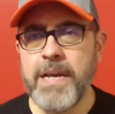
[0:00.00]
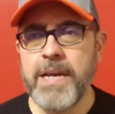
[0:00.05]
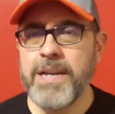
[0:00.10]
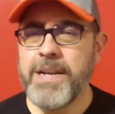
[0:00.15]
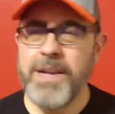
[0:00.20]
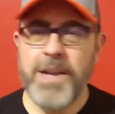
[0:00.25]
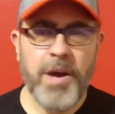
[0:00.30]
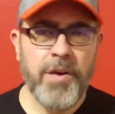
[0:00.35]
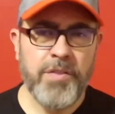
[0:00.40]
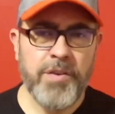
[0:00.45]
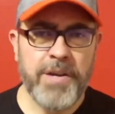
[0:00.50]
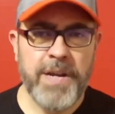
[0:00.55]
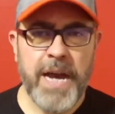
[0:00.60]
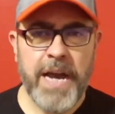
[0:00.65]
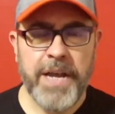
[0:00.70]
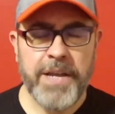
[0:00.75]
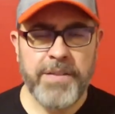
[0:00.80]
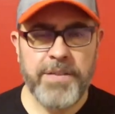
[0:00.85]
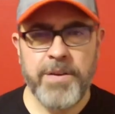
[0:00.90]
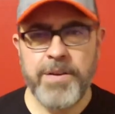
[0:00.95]
No, they're
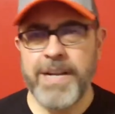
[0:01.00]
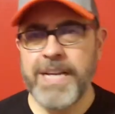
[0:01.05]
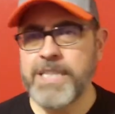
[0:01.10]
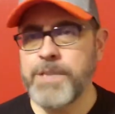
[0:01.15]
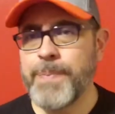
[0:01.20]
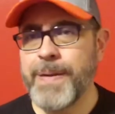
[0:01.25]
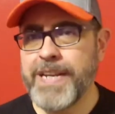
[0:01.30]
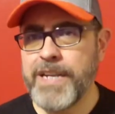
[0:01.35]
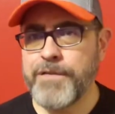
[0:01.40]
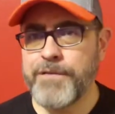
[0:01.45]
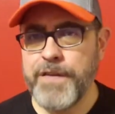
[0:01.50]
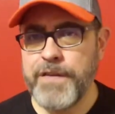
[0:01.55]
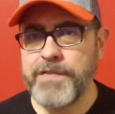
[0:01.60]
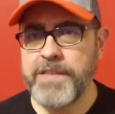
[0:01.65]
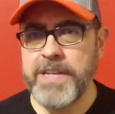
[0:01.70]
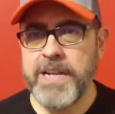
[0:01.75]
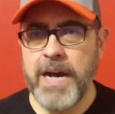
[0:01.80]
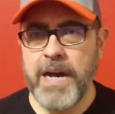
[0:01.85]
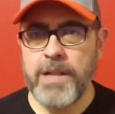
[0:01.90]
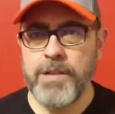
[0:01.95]
not. You're not spending
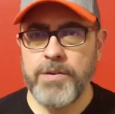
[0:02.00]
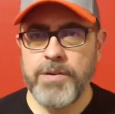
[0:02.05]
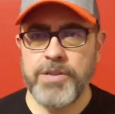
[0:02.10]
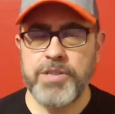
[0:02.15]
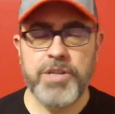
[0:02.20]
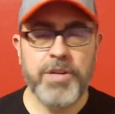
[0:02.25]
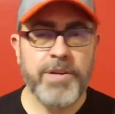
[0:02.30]
$50.